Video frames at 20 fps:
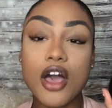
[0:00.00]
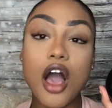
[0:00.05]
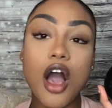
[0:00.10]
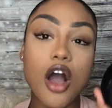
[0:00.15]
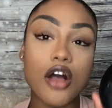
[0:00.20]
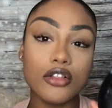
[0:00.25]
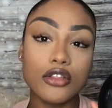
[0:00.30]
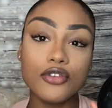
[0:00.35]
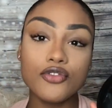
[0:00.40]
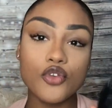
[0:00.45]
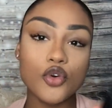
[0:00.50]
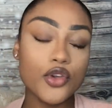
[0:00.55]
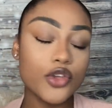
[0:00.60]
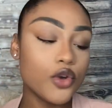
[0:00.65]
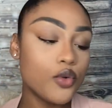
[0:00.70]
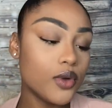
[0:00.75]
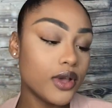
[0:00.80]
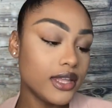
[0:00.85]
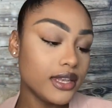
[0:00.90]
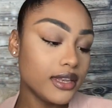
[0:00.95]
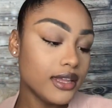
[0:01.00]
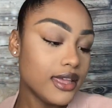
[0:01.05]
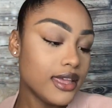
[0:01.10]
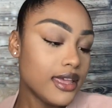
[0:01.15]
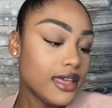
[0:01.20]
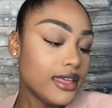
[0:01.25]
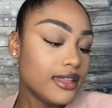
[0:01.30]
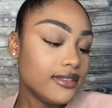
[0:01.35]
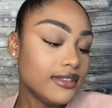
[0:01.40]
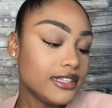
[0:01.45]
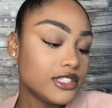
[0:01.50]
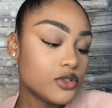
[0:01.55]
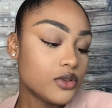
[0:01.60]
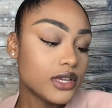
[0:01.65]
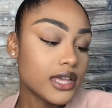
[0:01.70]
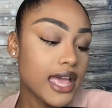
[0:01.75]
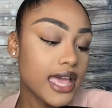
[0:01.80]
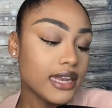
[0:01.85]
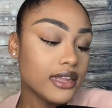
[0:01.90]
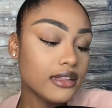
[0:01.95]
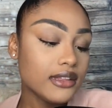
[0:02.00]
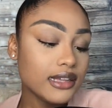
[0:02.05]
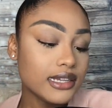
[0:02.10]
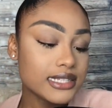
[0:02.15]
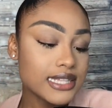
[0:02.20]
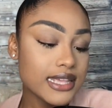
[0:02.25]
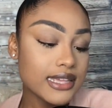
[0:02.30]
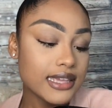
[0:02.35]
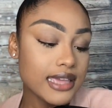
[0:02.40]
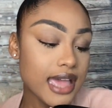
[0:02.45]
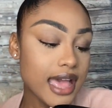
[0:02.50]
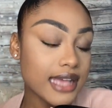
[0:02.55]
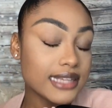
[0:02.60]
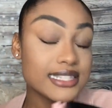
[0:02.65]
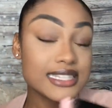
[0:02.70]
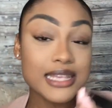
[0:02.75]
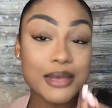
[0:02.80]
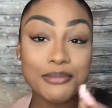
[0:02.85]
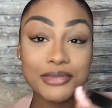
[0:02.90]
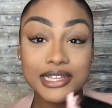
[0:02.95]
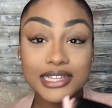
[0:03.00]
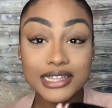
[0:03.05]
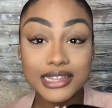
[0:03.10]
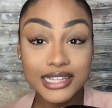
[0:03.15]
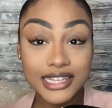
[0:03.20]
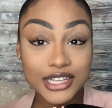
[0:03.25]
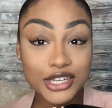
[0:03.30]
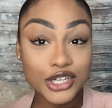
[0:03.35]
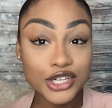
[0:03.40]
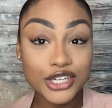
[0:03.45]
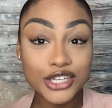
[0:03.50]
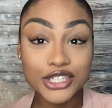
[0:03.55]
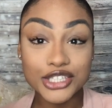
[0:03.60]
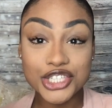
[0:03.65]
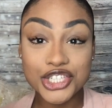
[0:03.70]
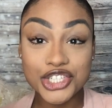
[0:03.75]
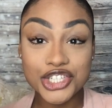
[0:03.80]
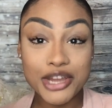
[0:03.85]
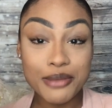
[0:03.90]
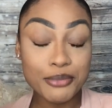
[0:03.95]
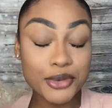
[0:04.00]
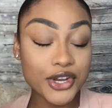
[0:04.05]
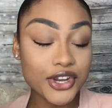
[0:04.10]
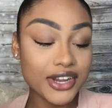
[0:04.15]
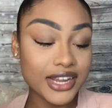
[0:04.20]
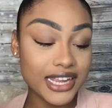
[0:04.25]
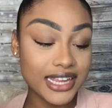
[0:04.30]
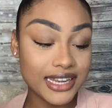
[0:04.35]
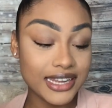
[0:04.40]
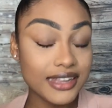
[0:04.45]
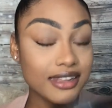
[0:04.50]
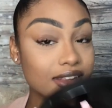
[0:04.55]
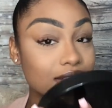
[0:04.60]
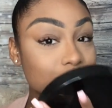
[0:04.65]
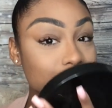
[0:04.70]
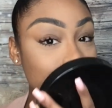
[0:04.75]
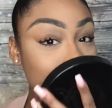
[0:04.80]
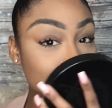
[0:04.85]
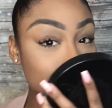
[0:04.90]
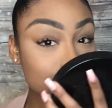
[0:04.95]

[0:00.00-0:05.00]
the olive oil one. This one kind of looks like it has some glitter shimmer in it,